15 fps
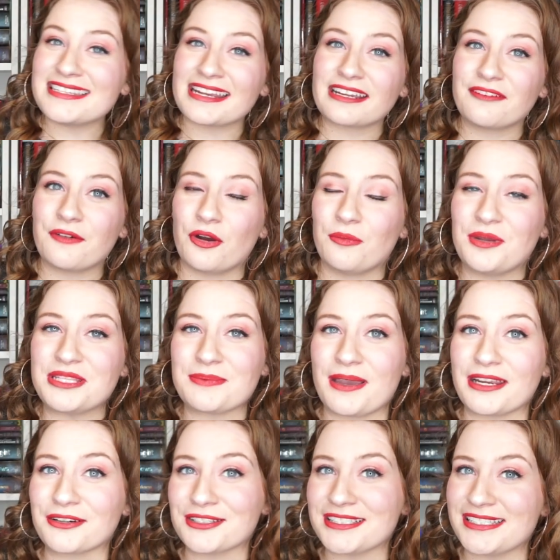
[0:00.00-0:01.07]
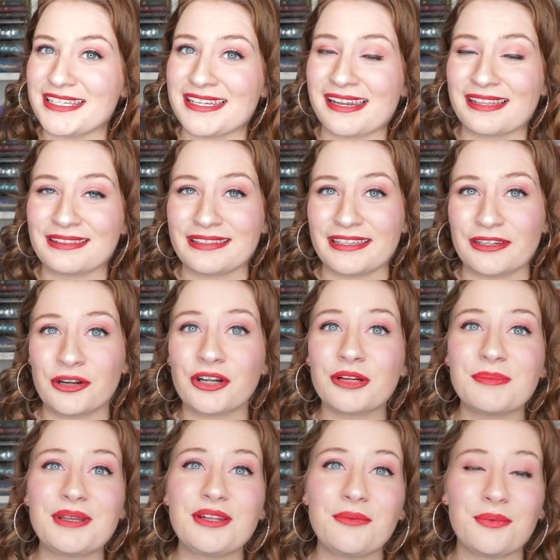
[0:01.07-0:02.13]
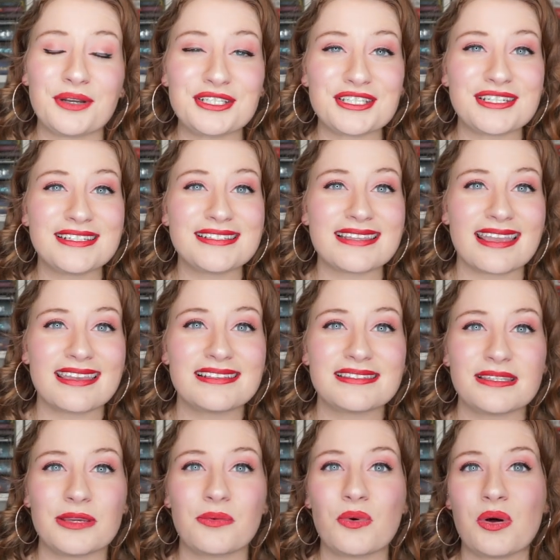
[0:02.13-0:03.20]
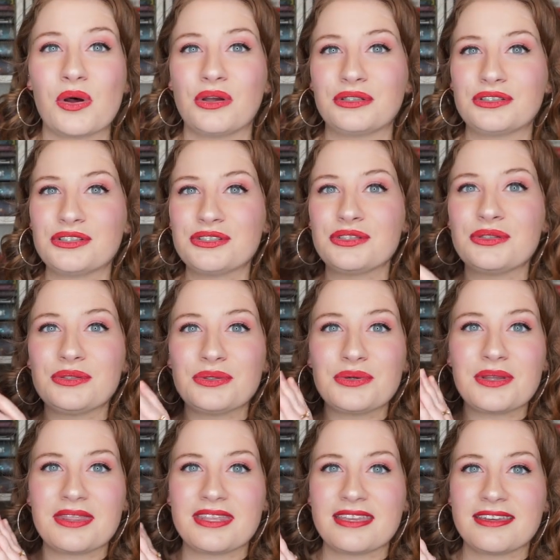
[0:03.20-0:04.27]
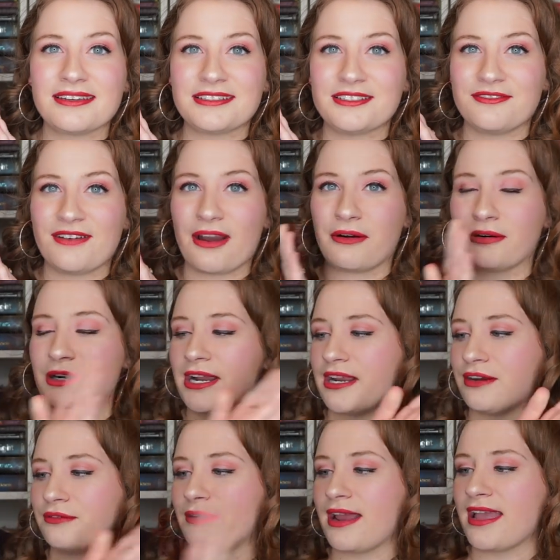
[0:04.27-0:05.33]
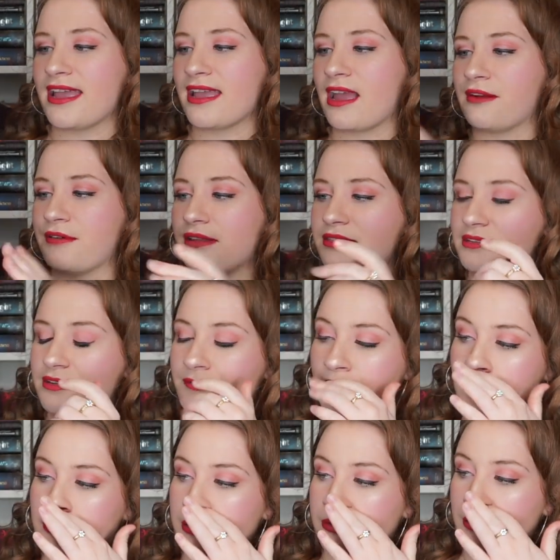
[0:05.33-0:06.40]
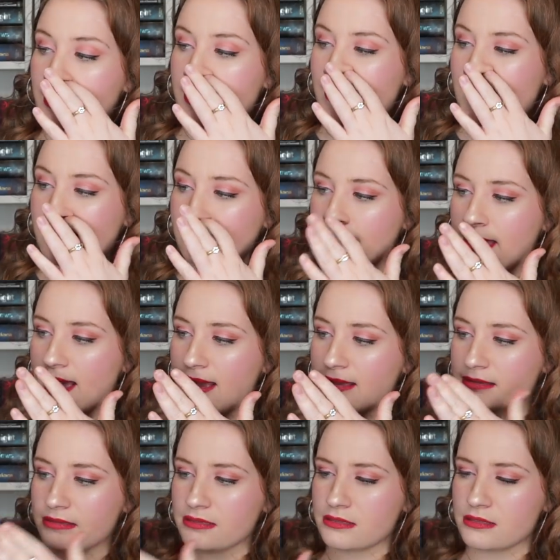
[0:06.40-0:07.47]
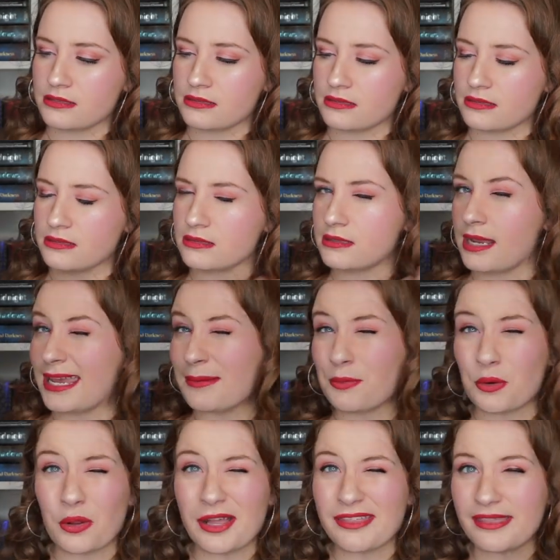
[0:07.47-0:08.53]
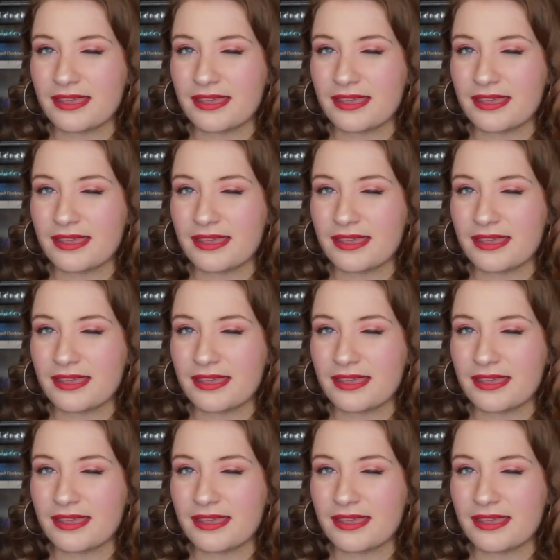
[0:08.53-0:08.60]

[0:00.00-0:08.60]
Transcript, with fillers: Deck of Omens by Christine Lynn Herman, which is a sequel to The Devouring Grey. I read The Devouring Grey last April, I